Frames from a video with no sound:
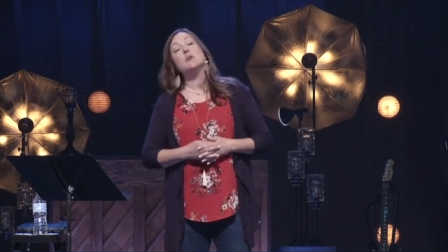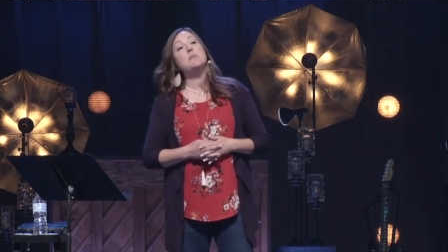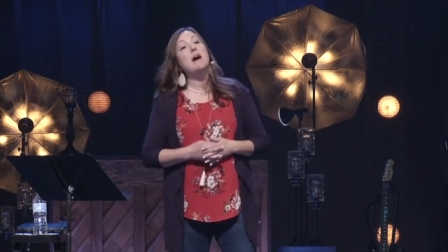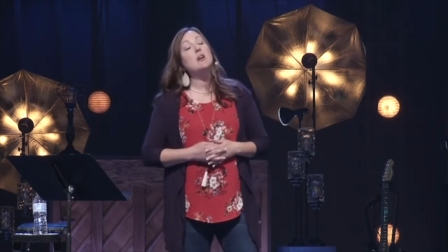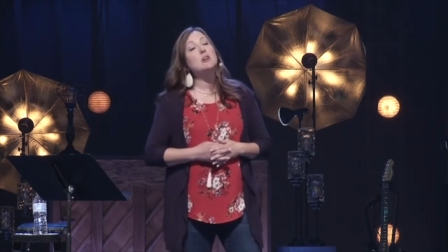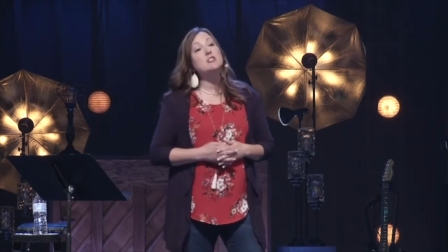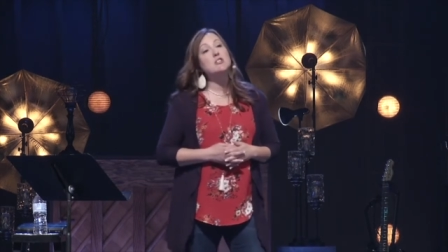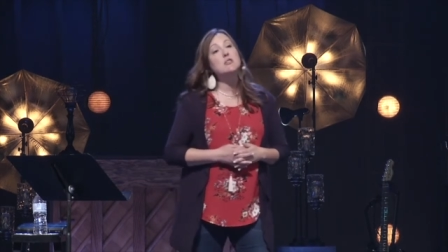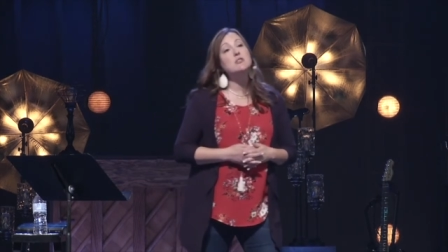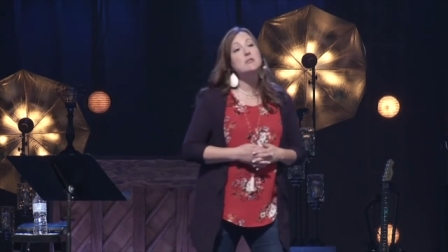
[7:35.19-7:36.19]
What about our
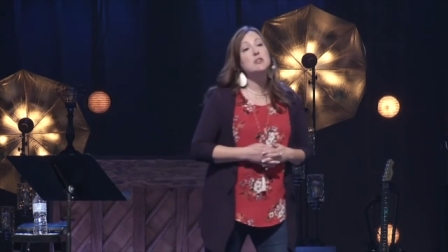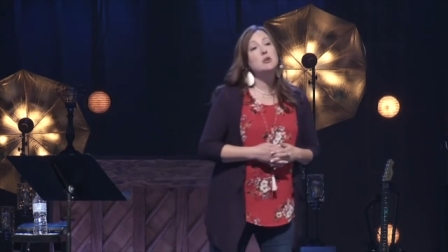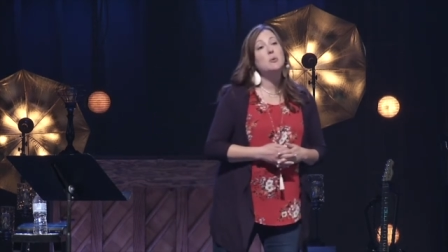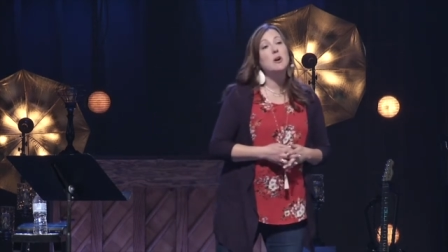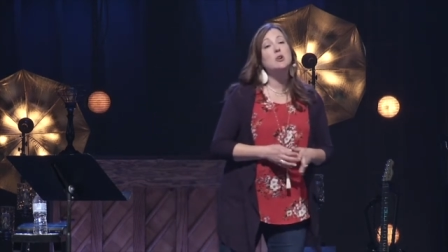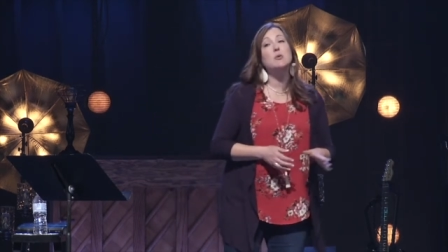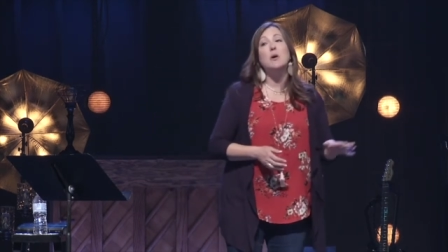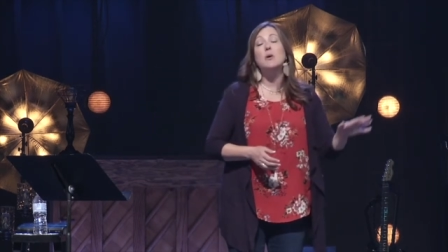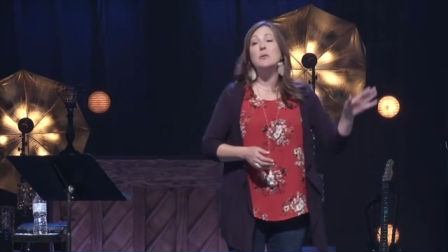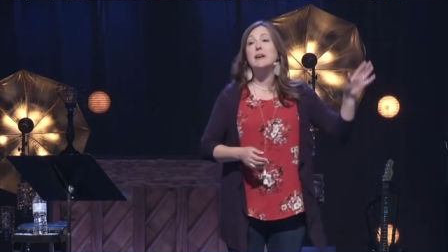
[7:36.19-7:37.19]
children who are
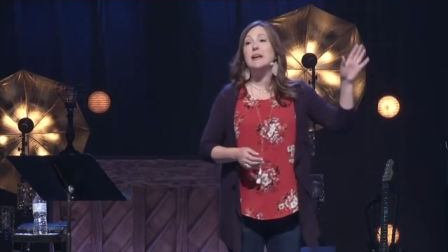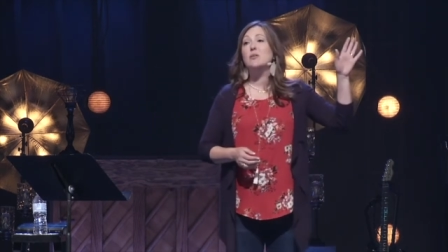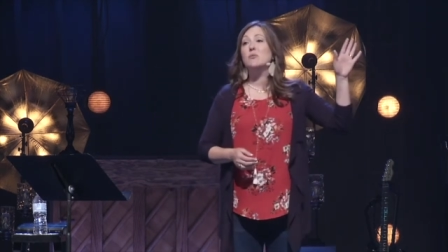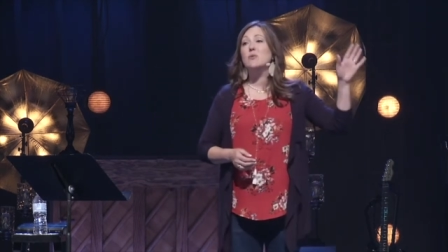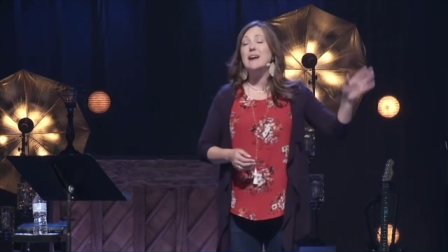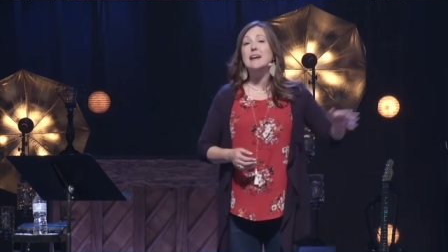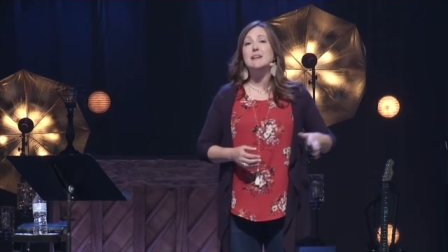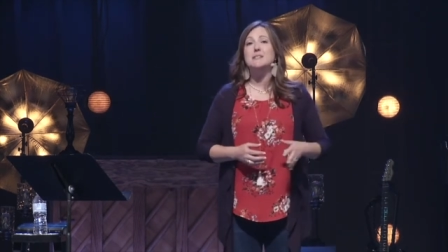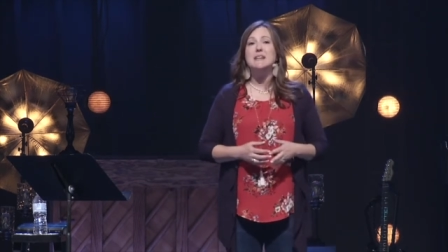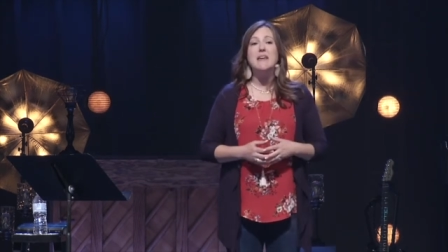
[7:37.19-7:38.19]
grown and
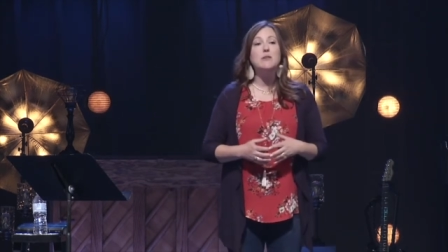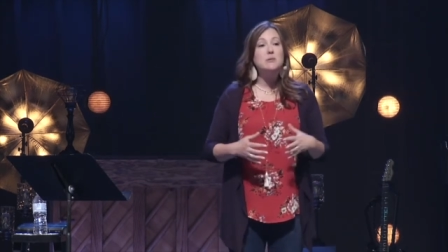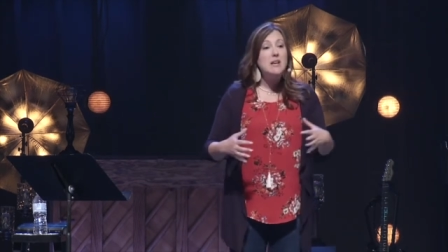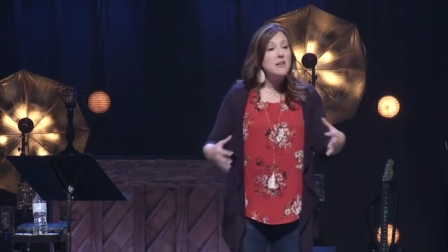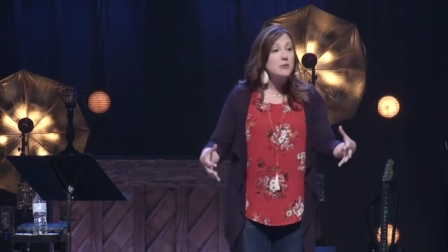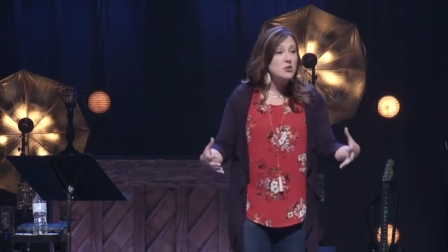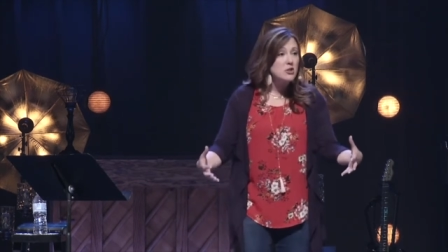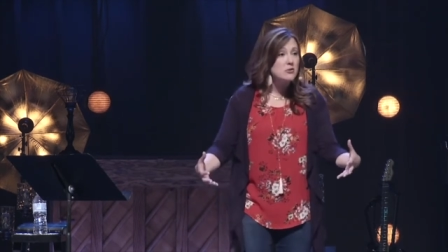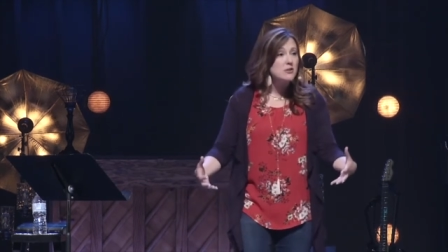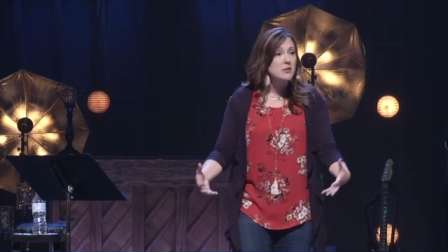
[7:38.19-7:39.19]
raised, and those, those
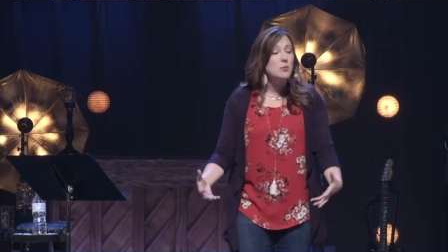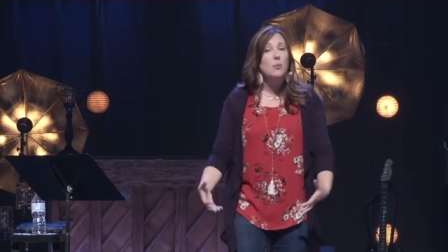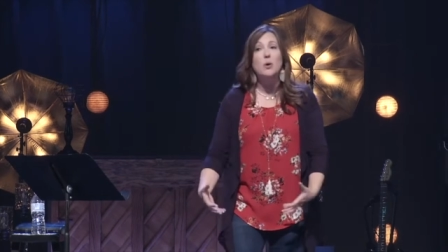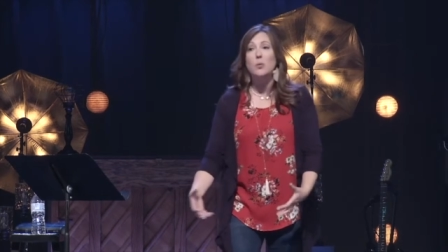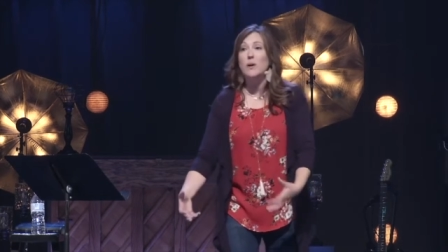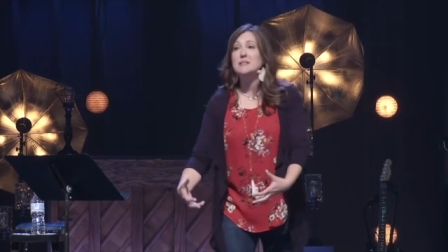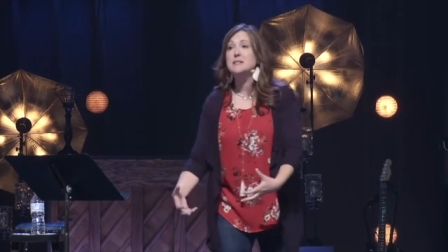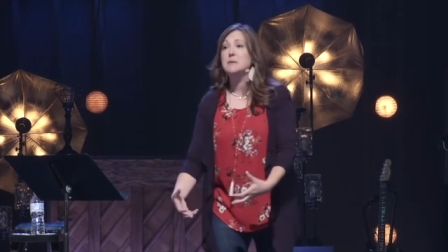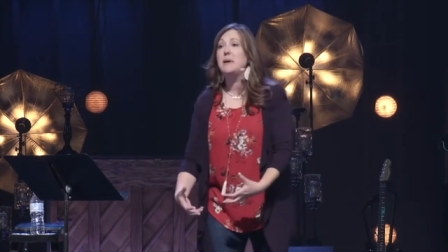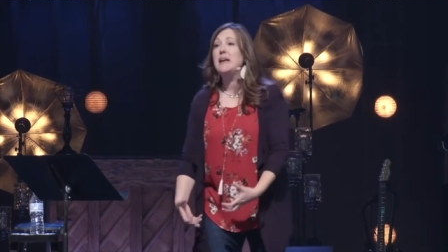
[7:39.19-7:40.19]
children who, who
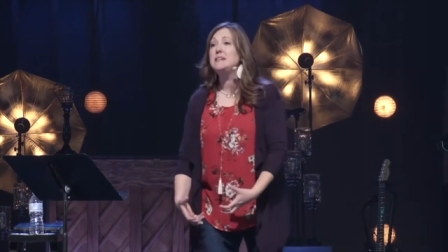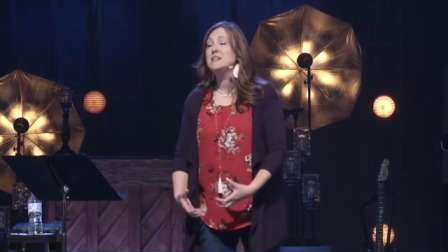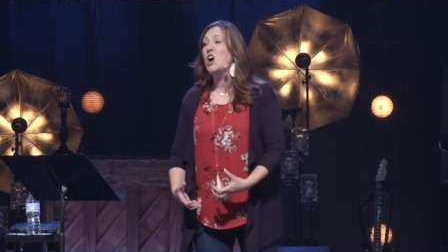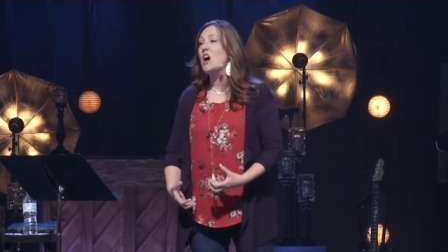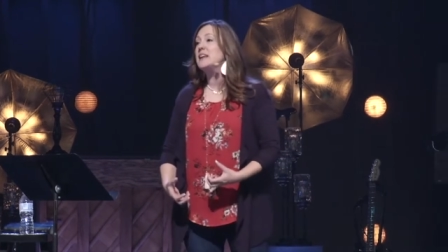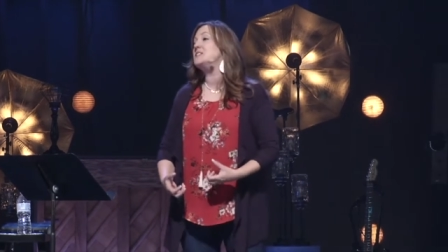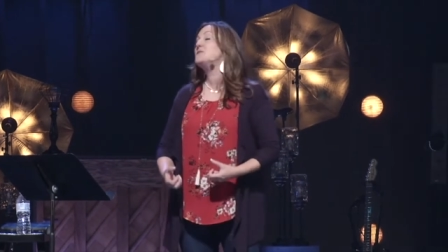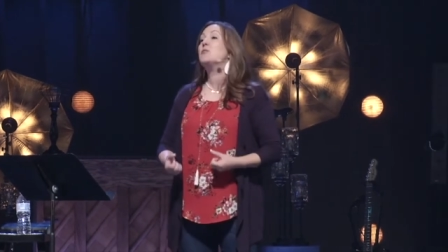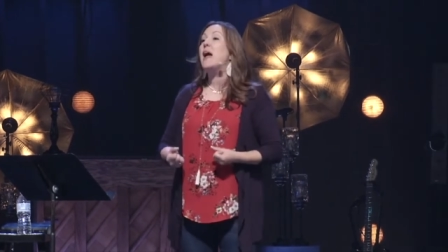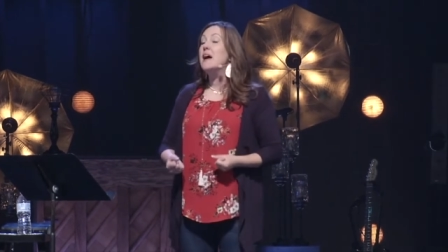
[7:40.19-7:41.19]
once depended on us
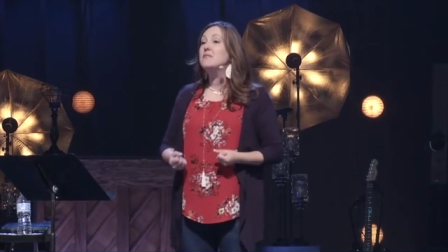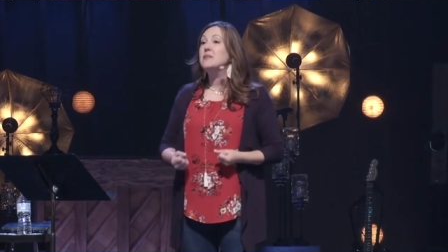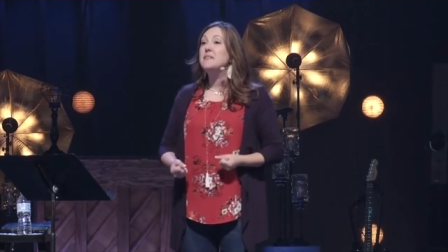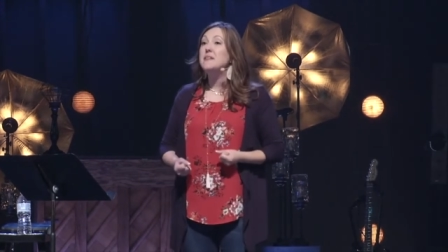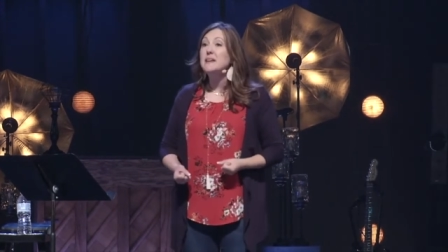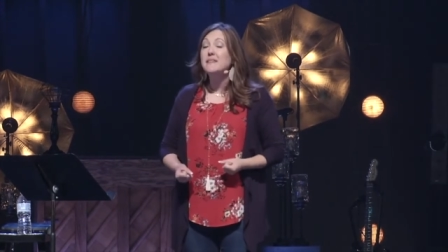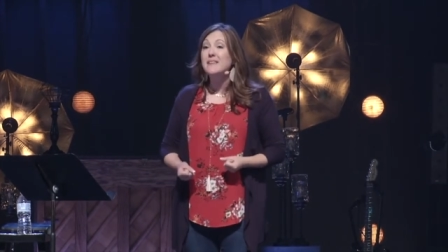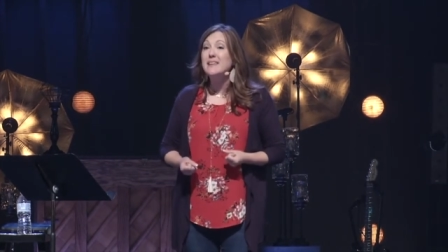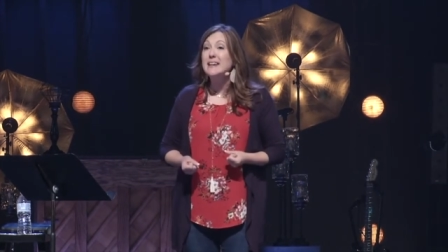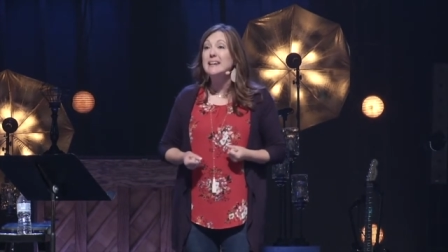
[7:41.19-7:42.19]
for everything
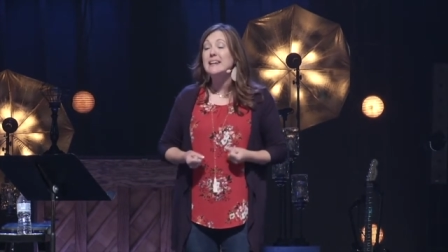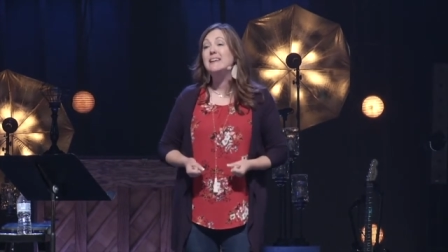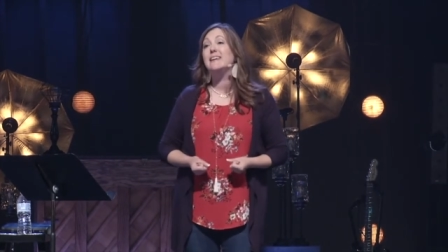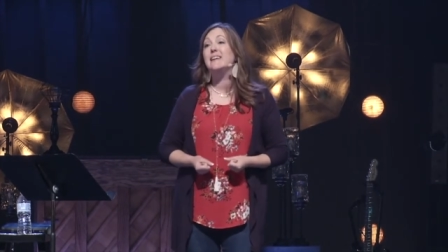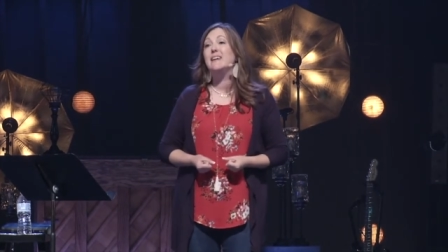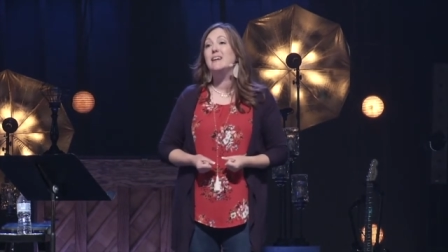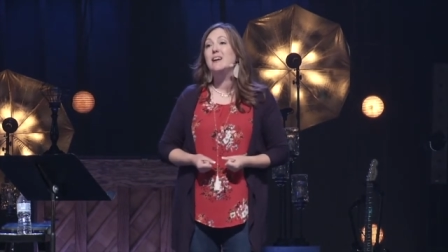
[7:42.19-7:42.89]
that they needed?